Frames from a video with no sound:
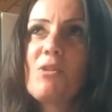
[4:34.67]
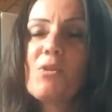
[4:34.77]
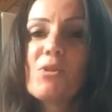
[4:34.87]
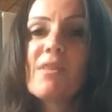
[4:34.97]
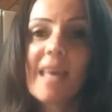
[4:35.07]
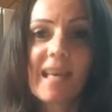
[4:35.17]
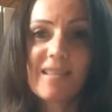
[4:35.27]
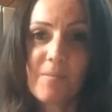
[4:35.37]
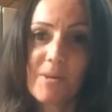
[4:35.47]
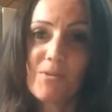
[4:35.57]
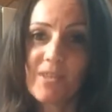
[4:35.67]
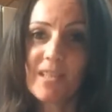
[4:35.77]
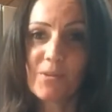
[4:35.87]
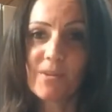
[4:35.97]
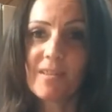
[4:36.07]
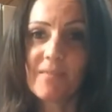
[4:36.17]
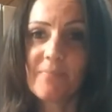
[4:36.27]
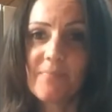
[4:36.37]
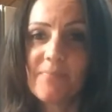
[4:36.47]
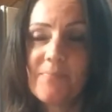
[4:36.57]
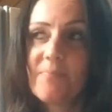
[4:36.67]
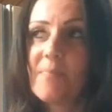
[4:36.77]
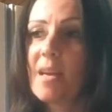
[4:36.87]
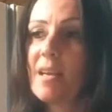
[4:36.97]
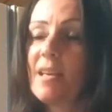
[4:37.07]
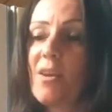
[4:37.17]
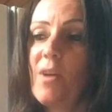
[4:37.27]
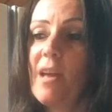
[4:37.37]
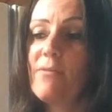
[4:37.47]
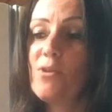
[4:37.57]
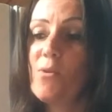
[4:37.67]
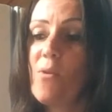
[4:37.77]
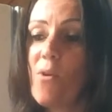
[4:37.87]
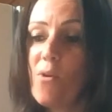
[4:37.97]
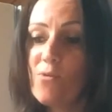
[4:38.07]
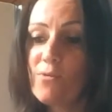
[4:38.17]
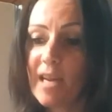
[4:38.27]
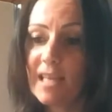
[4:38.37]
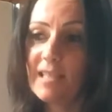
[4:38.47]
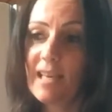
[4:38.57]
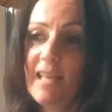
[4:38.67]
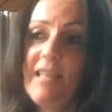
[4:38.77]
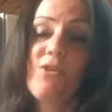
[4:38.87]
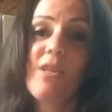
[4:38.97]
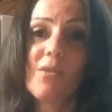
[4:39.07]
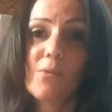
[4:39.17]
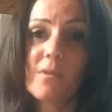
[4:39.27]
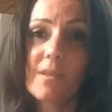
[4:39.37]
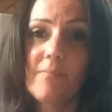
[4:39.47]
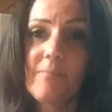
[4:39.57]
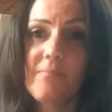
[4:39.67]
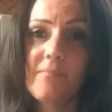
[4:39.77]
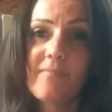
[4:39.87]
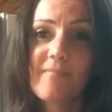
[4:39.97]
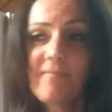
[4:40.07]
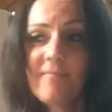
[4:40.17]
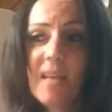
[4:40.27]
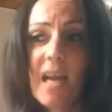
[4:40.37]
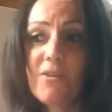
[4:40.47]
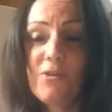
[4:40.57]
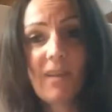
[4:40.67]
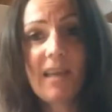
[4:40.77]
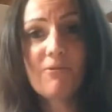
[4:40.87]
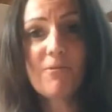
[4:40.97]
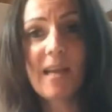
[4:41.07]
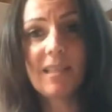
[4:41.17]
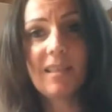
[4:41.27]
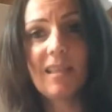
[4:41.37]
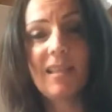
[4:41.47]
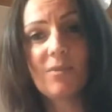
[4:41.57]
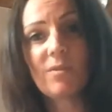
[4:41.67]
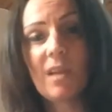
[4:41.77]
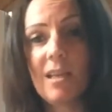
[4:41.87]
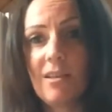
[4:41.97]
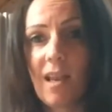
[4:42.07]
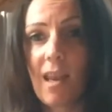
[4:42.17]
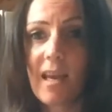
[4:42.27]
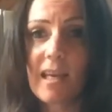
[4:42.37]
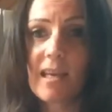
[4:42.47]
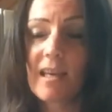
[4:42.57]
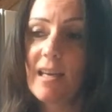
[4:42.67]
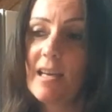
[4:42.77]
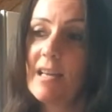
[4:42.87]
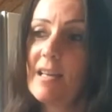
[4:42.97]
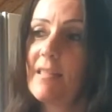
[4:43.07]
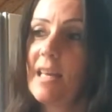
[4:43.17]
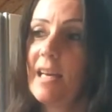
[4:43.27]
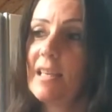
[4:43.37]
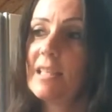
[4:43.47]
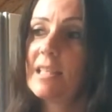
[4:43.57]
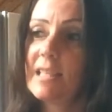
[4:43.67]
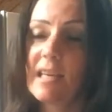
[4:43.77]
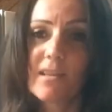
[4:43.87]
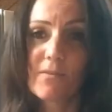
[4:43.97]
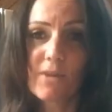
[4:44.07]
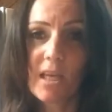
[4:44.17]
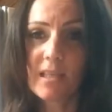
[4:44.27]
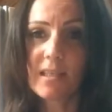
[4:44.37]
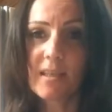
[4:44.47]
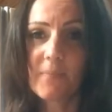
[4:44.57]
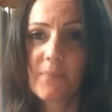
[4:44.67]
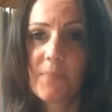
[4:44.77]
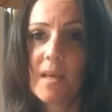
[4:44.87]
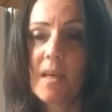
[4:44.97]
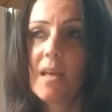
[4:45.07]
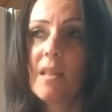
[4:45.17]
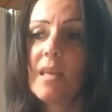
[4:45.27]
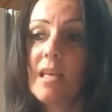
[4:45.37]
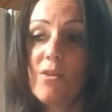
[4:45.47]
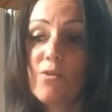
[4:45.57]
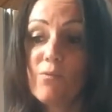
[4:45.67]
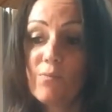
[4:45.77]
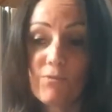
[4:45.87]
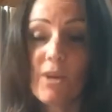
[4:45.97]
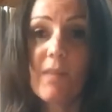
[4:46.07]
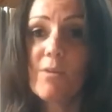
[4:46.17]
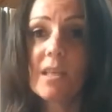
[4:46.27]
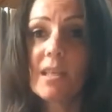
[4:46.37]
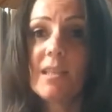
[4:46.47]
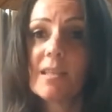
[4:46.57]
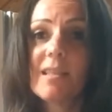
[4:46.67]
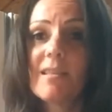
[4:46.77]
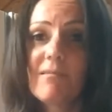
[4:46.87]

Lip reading: good things about Jane Austen. Now, if you already like Jane Austen and you like romantic heroes and you like that style of writing, then try one of these.